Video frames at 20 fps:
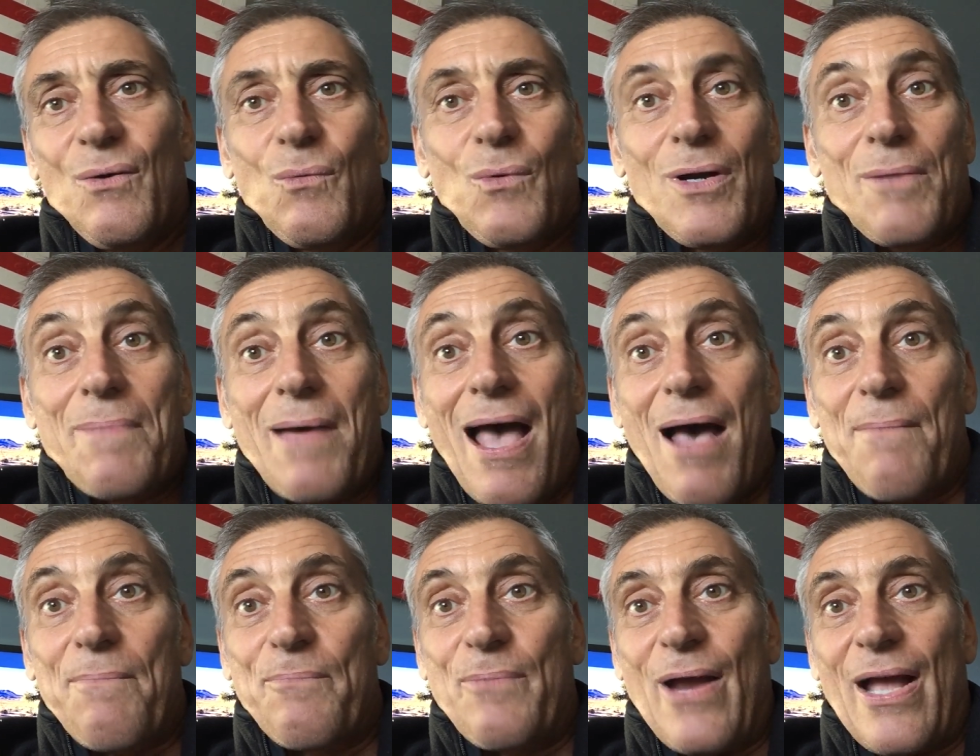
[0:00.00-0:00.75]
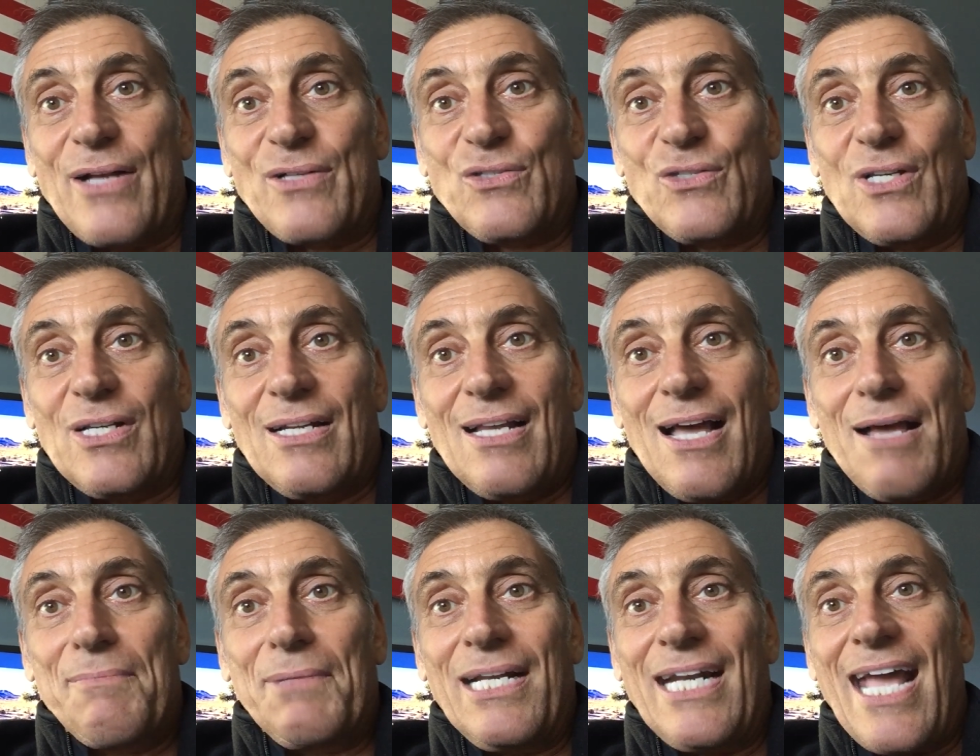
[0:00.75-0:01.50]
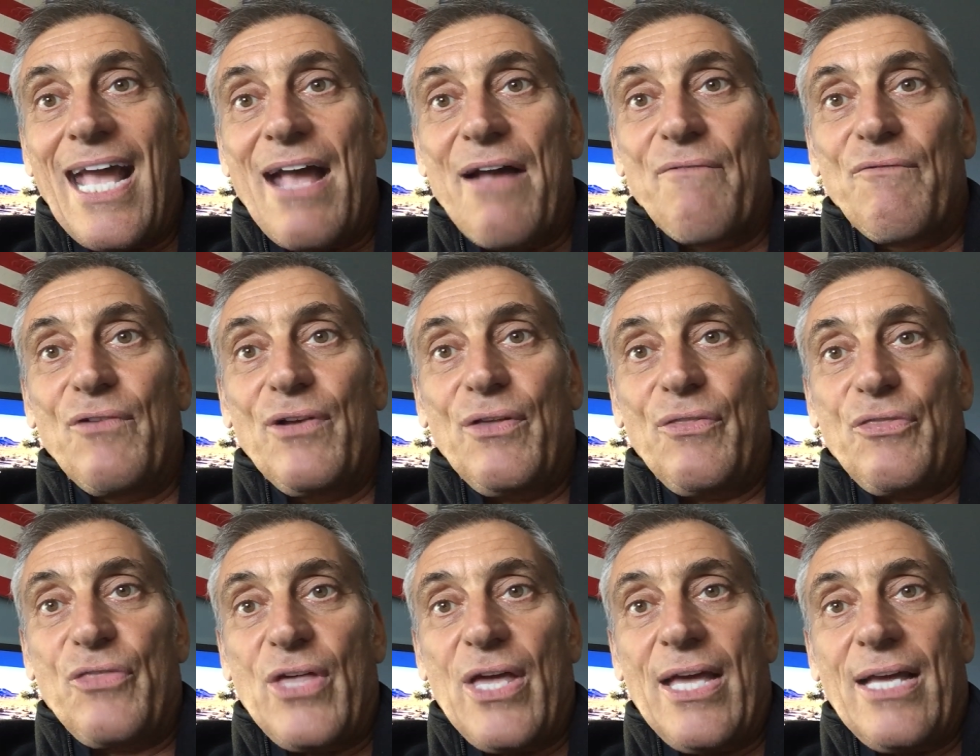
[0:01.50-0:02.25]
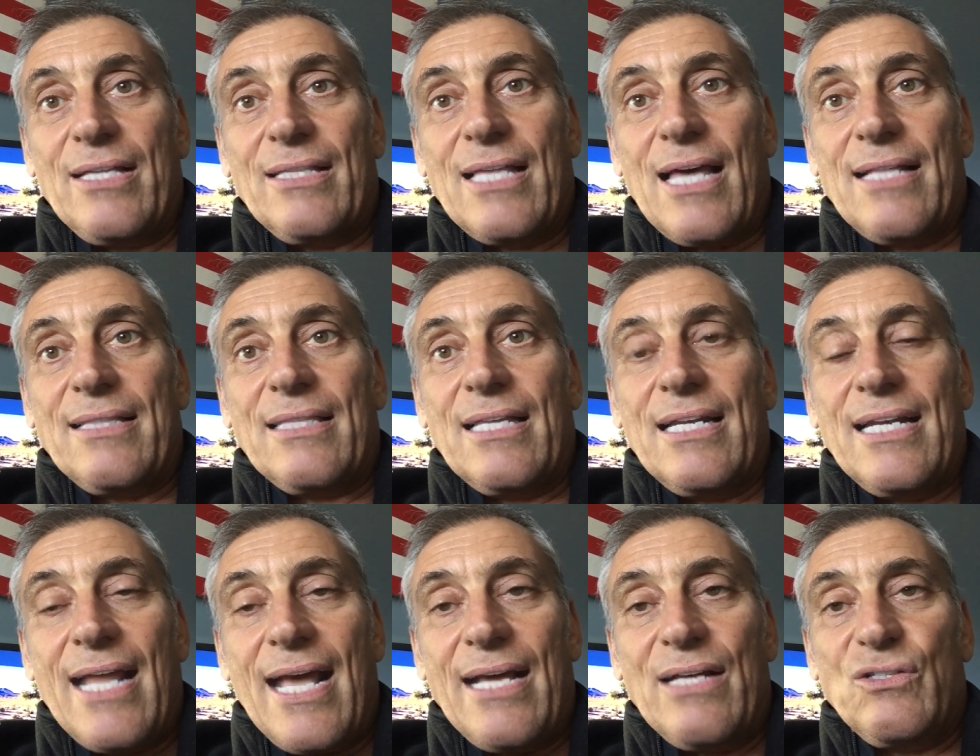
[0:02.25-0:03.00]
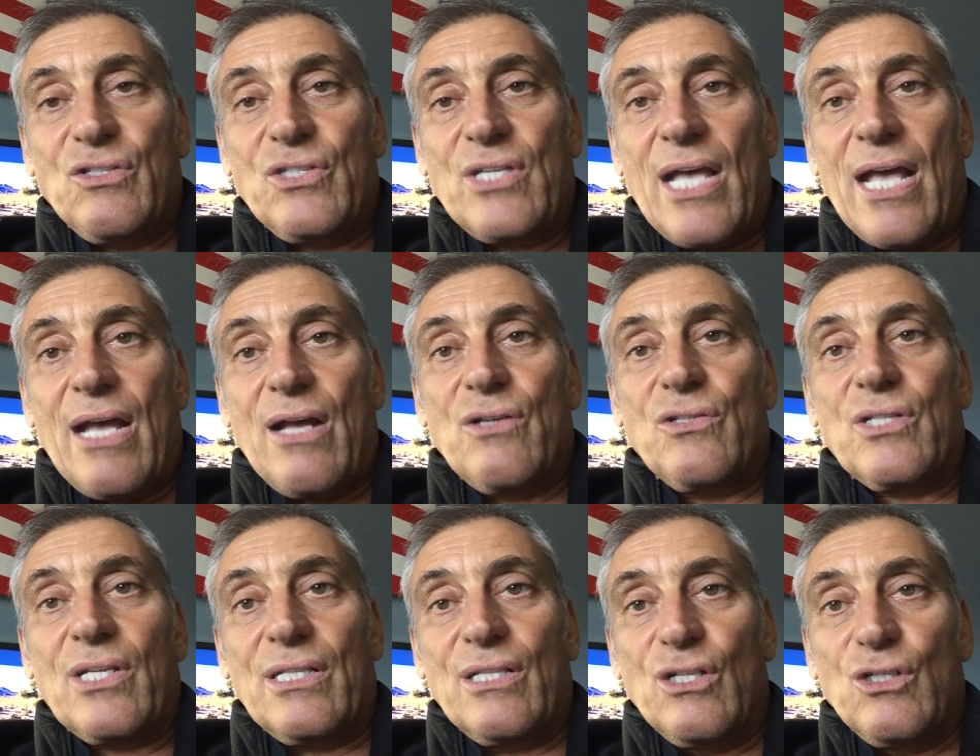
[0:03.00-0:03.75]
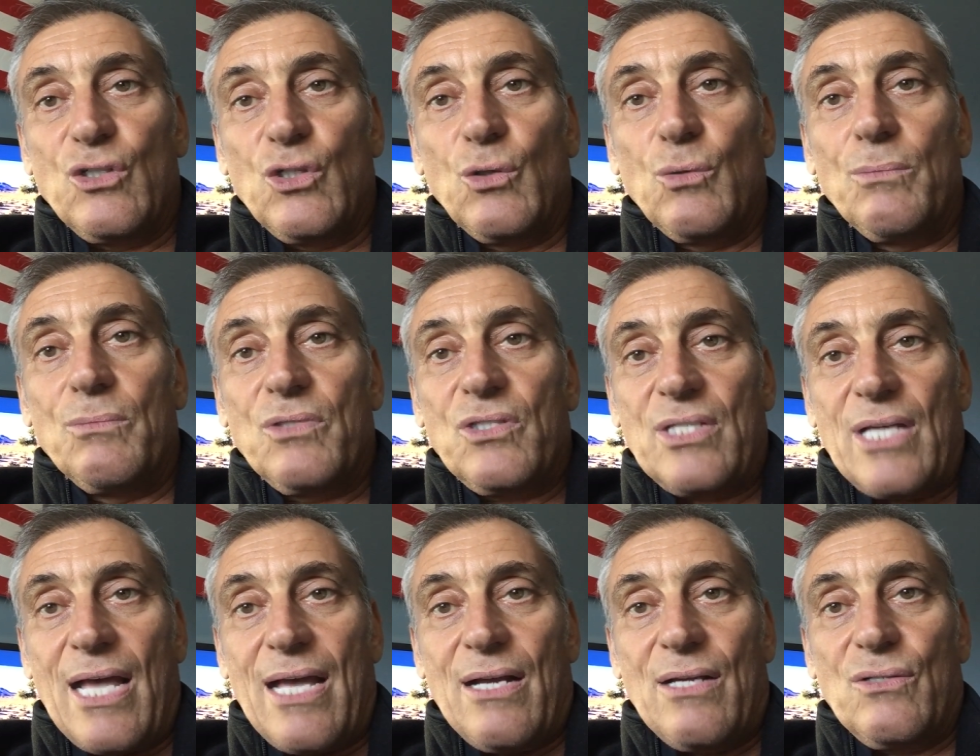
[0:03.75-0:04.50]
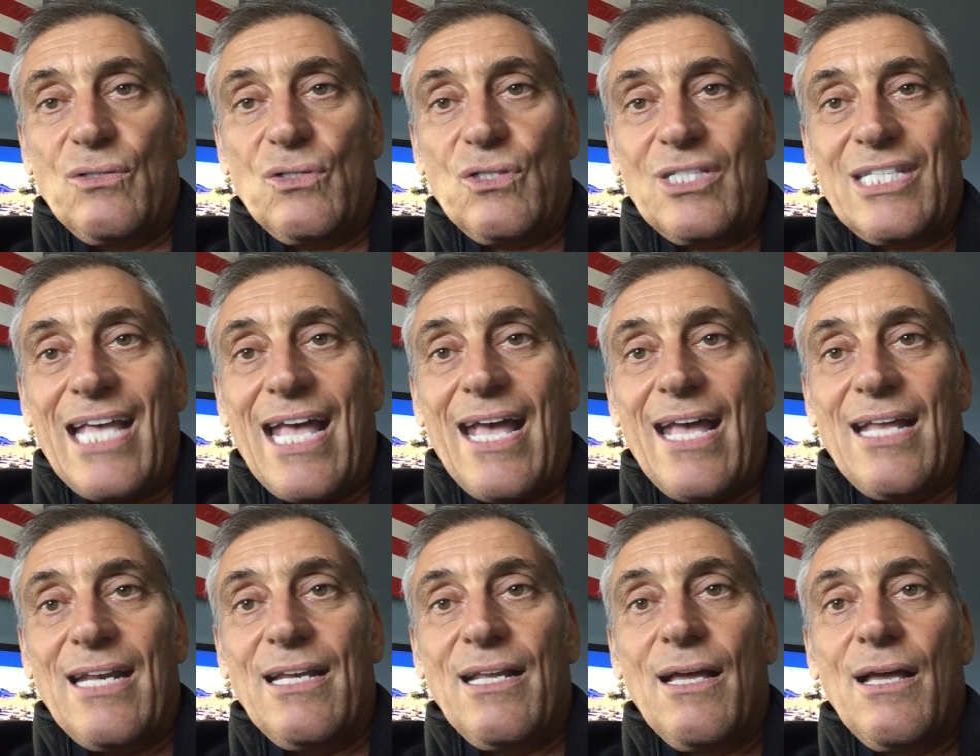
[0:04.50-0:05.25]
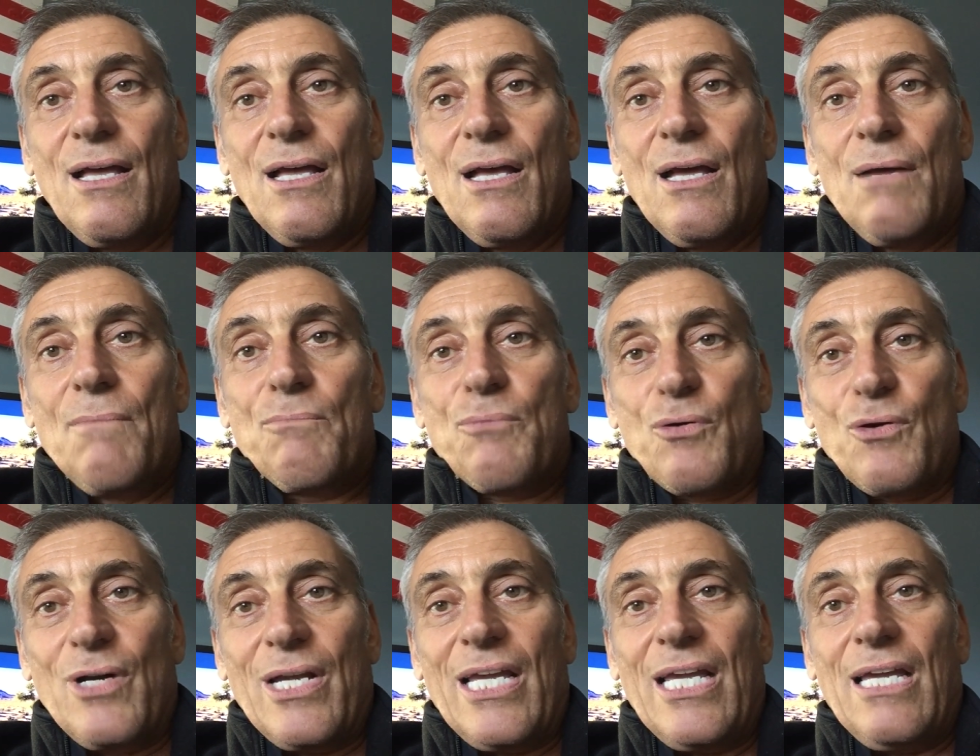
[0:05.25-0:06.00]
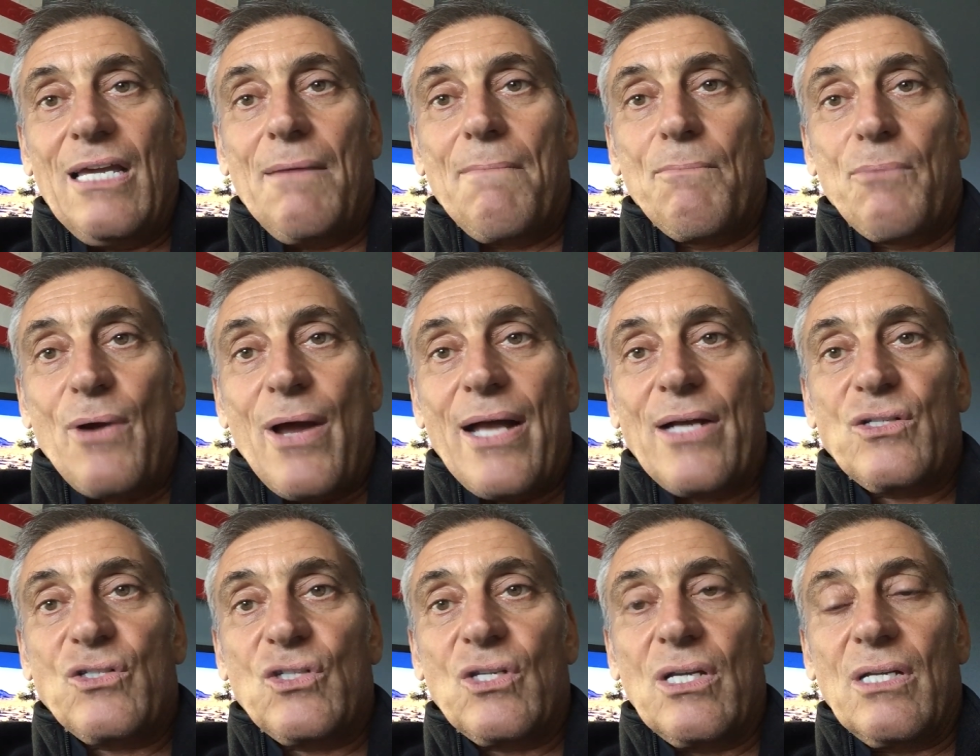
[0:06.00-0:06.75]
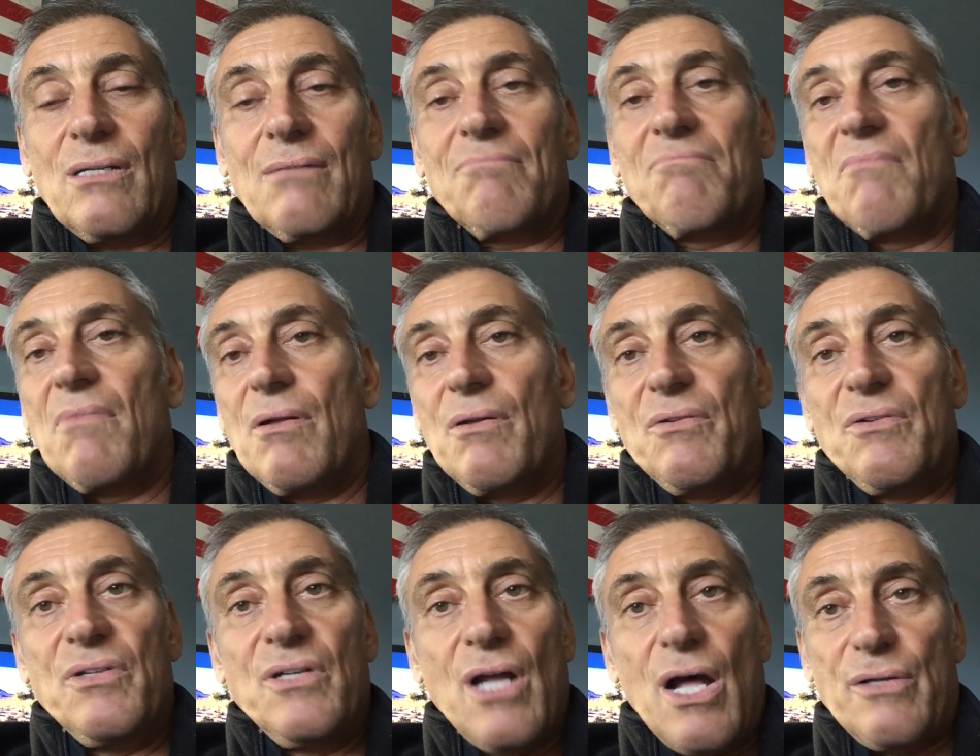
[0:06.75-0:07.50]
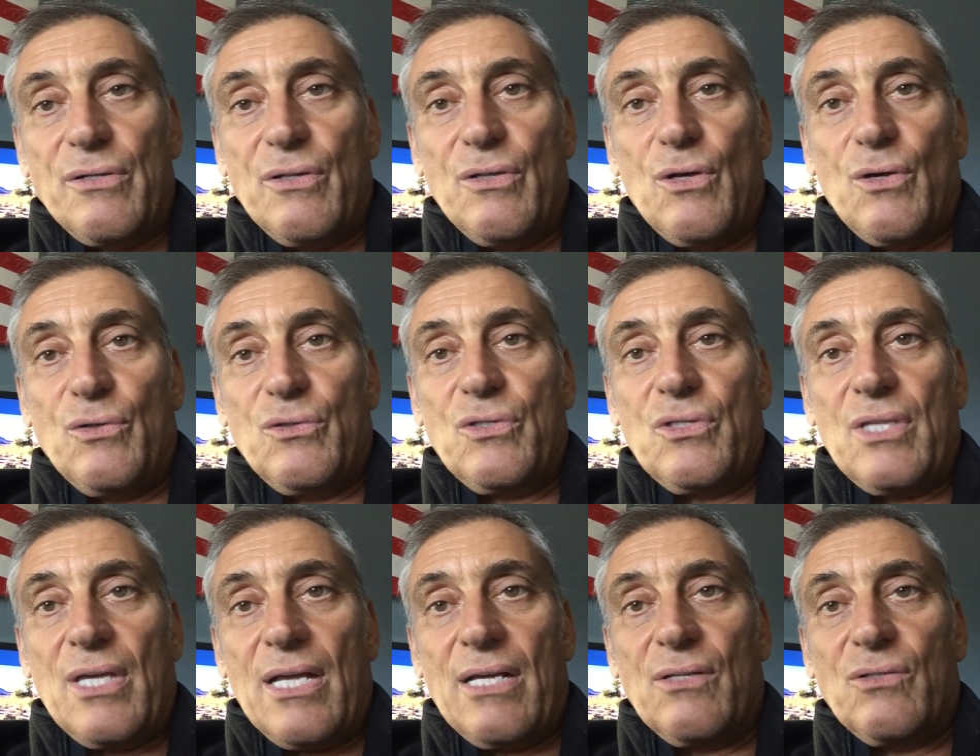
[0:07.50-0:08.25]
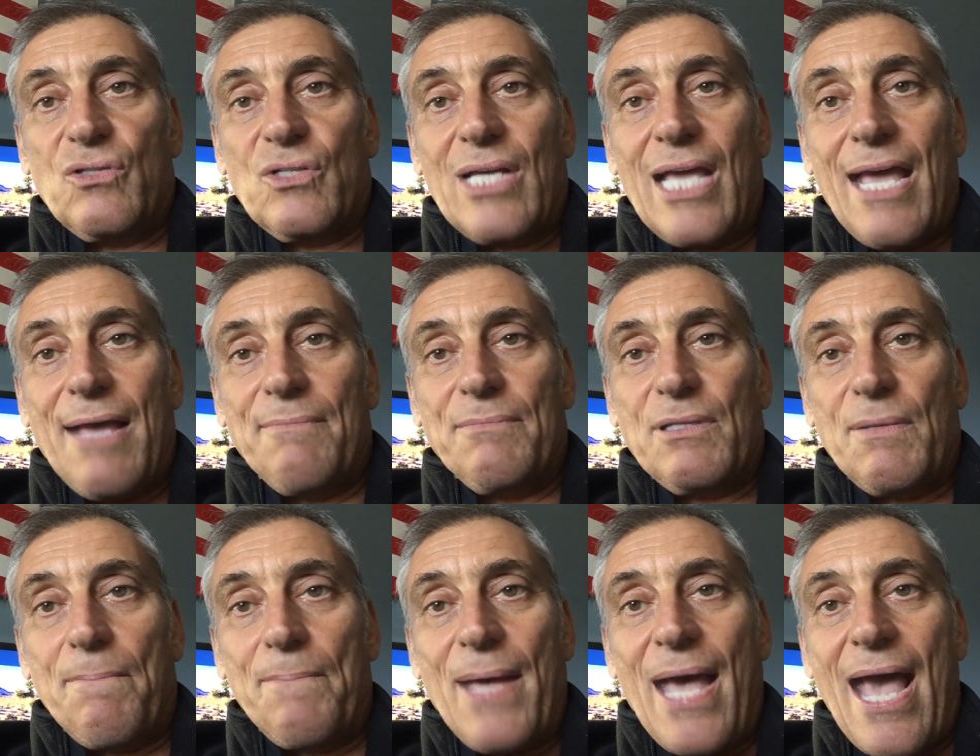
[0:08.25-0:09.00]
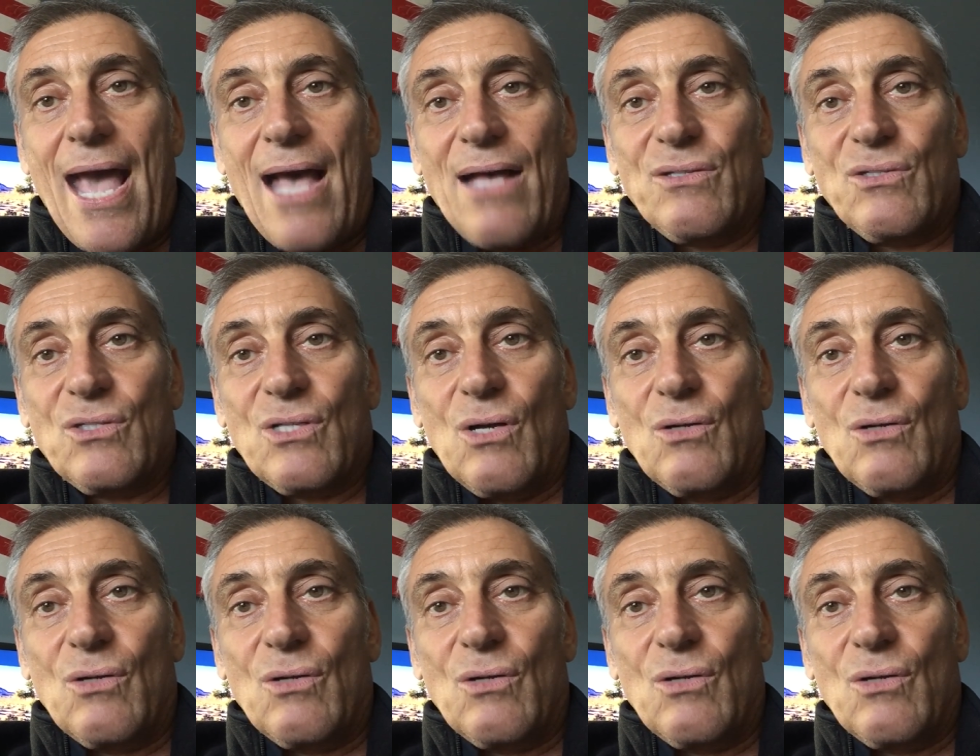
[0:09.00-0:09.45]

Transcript: What about Brexit? I mean, everything that the naysayers and the doomsayers said pre Brexit, none of those things came to pass.